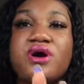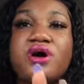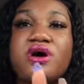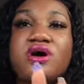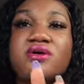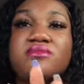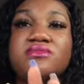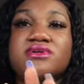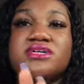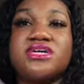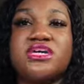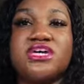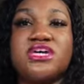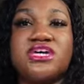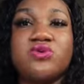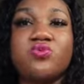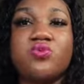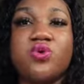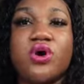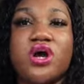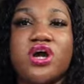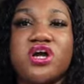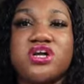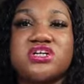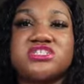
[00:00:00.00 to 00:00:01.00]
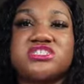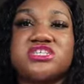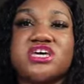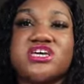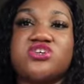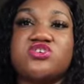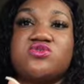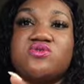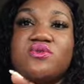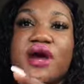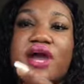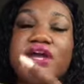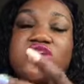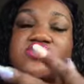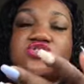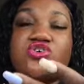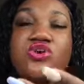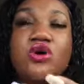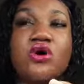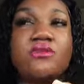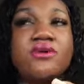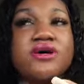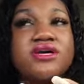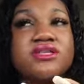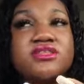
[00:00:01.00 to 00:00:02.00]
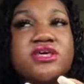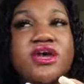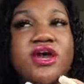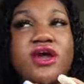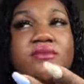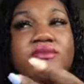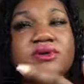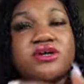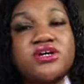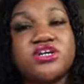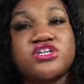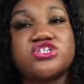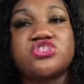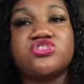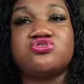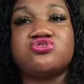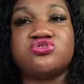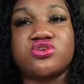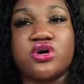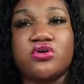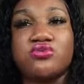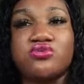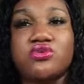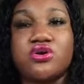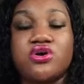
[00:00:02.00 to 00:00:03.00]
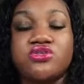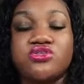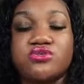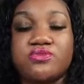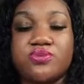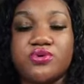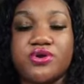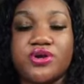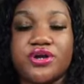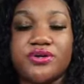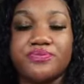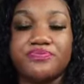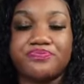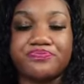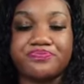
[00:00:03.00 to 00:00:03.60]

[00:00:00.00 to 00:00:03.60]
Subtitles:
keywords that you might throw in there because you don't know the print.